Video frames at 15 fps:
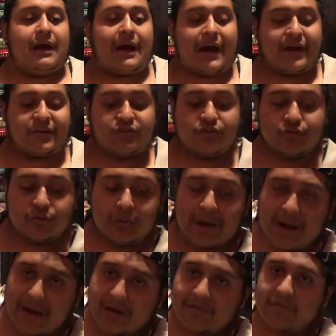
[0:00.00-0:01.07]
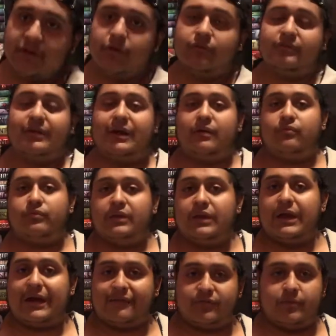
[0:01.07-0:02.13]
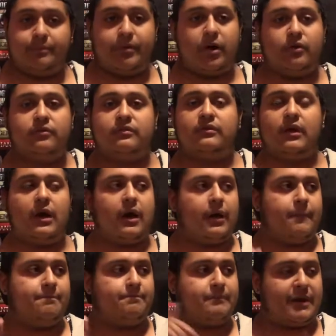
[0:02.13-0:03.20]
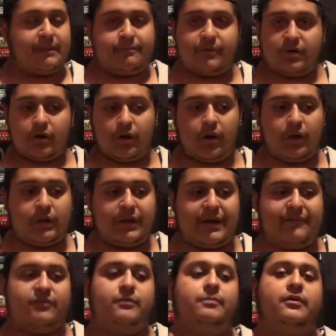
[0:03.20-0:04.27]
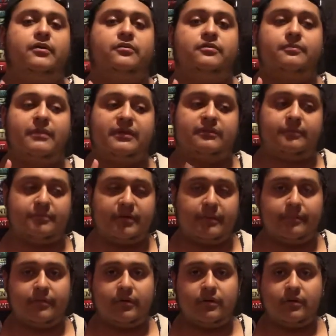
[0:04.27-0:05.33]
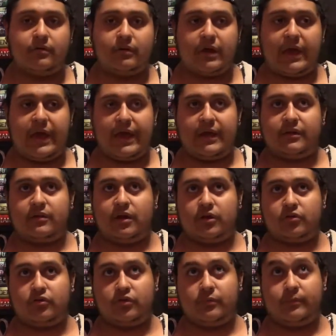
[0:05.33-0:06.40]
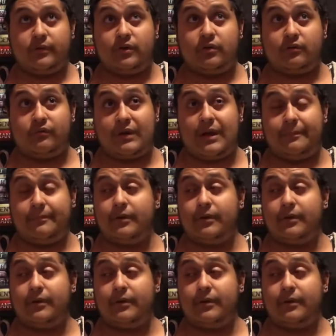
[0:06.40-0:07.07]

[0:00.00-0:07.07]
I do have videos that I really have to post. My book haul, I have to post my September and October wrap